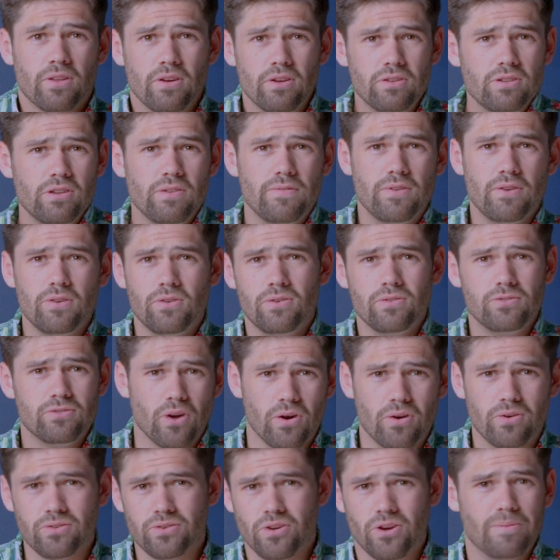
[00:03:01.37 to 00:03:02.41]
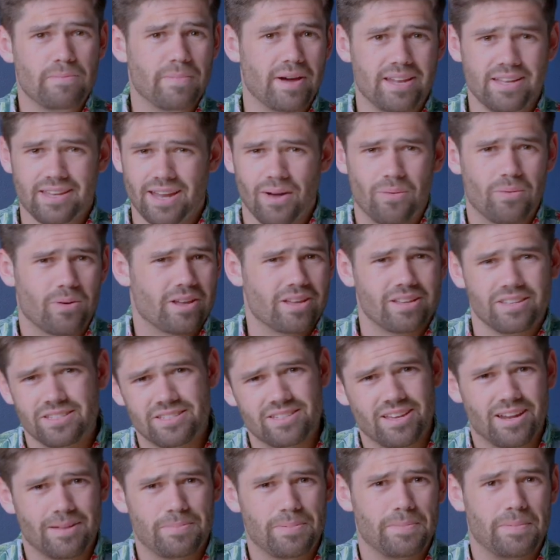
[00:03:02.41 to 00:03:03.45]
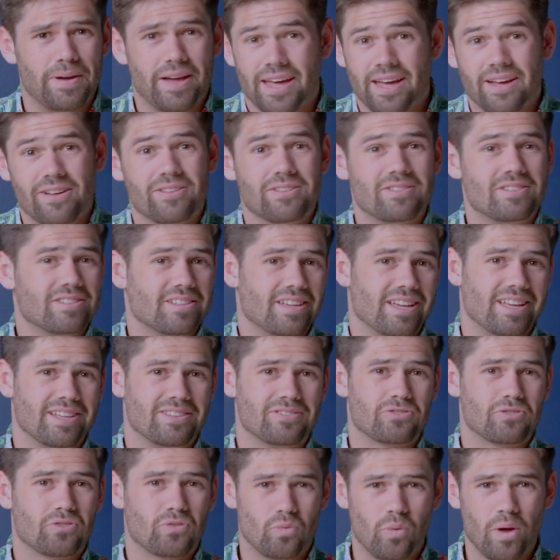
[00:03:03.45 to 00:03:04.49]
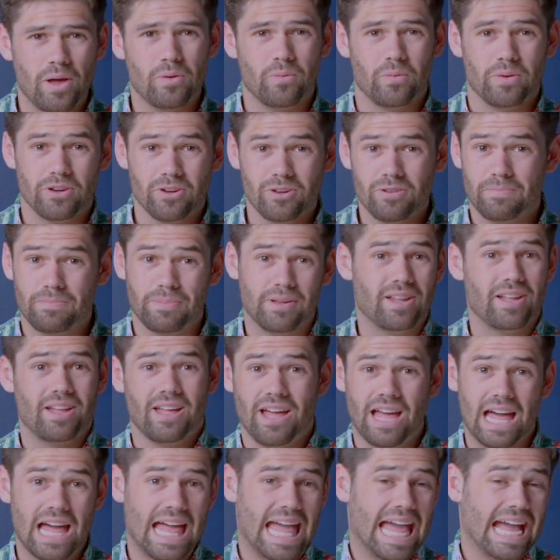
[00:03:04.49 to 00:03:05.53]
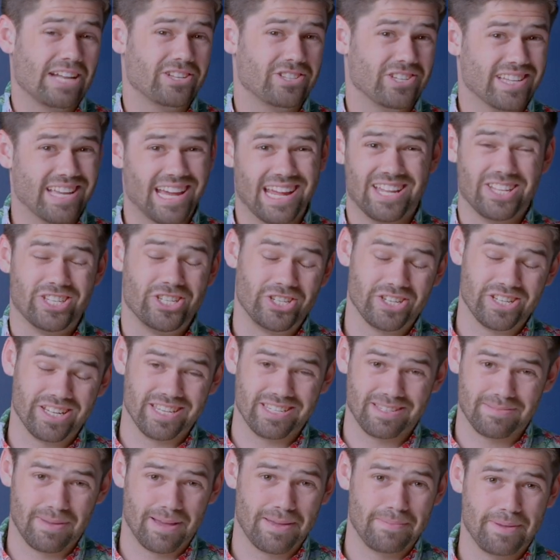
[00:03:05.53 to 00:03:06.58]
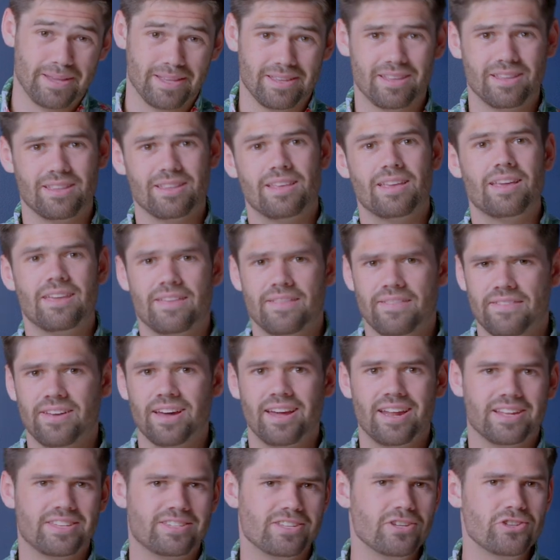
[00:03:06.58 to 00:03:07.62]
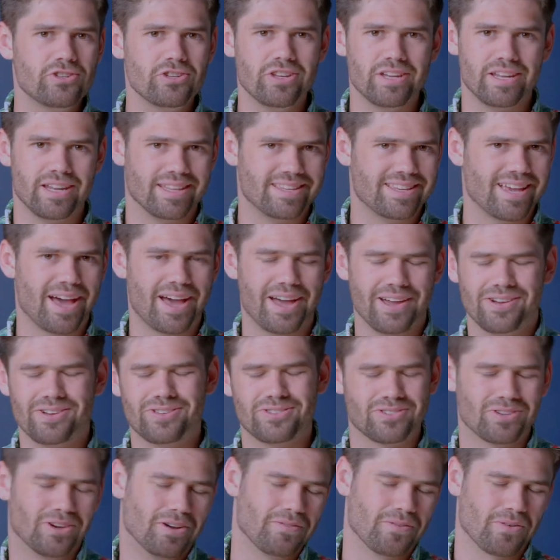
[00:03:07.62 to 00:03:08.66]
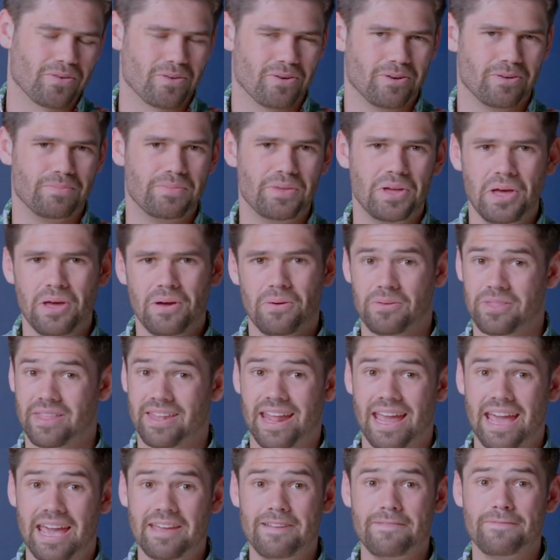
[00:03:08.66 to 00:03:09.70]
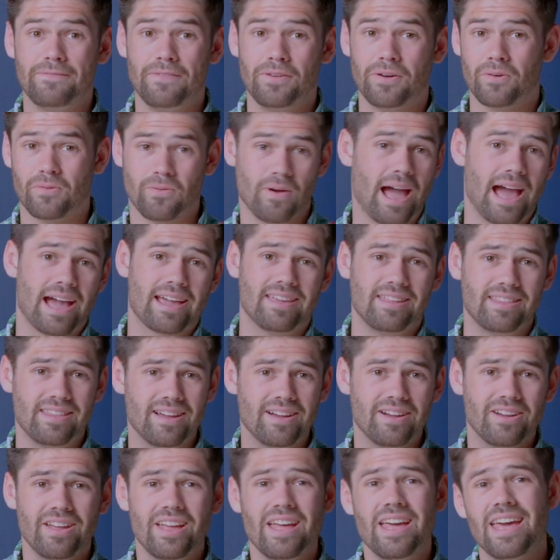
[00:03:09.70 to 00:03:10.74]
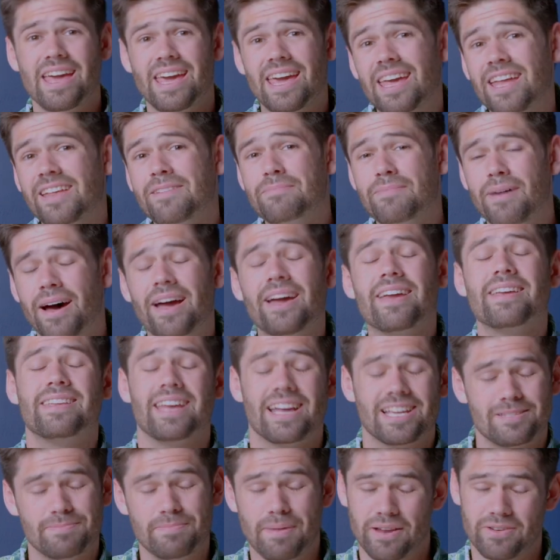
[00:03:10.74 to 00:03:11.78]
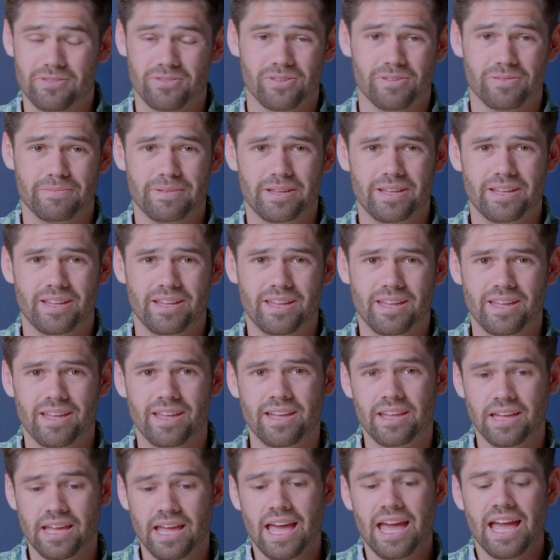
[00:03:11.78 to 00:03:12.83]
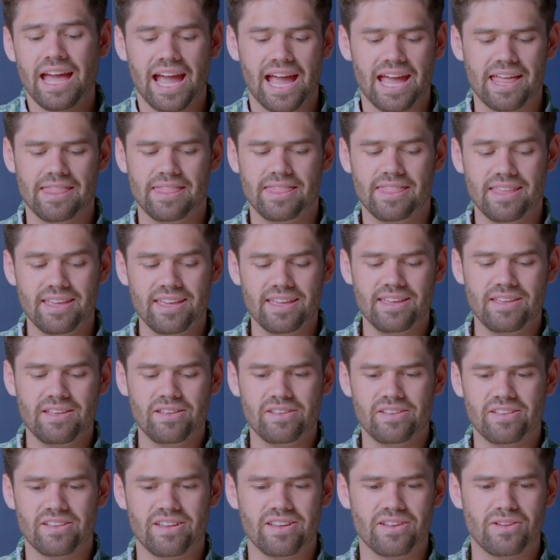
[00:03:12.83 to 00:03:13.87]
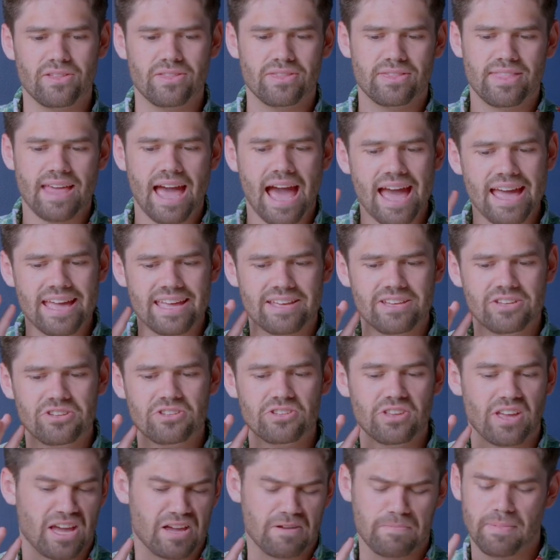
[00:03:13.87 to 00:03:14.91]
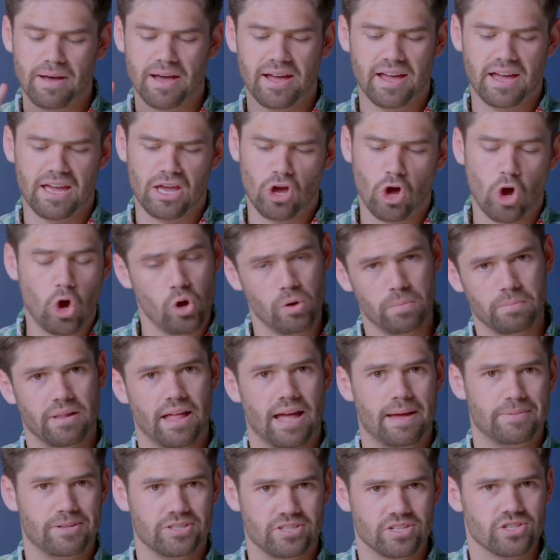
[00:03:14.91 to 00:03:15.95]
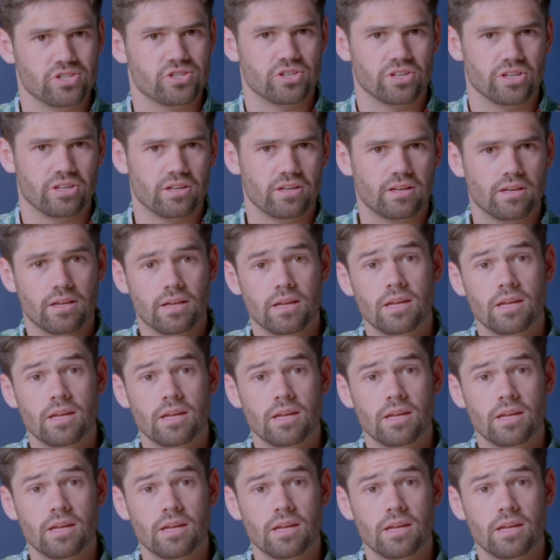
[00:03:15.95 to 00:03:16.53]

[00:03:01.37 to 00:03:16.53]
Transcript: those of you who don't know my networking setup at my house, it's quite weird, but actually kind of genius in my opinion. I've got essentially an entire server room with an eight foot rack in there in my guest bedroom. And then that is like my home lab essentially.